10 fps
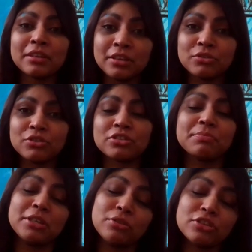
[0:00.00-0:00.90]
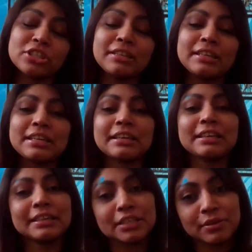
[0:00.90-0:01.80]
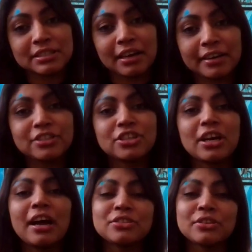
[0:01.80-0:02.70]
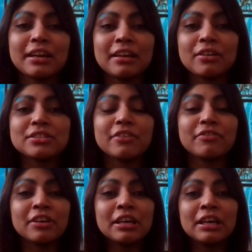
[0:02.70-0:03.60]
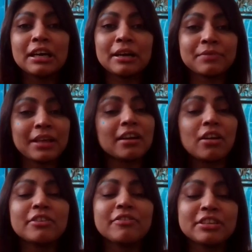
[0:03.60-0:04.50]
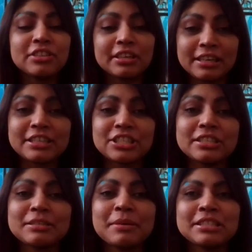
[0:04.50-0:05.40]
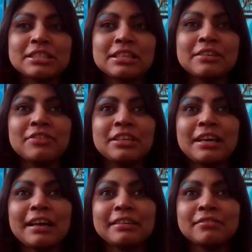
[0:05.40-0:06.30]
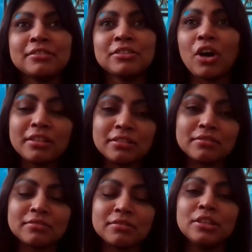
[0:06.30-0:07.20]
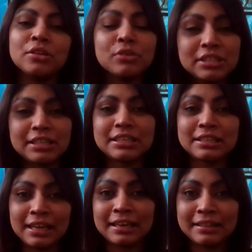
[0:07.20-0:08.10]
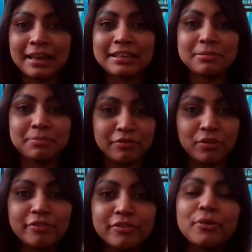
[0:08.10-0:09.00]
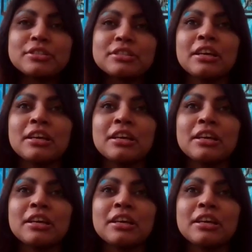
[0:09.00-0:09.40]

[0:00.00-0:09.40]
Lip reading: nutrition that are related to SRHR. So there are a lot of interrelations, but we had not looked at it like that before. Of course,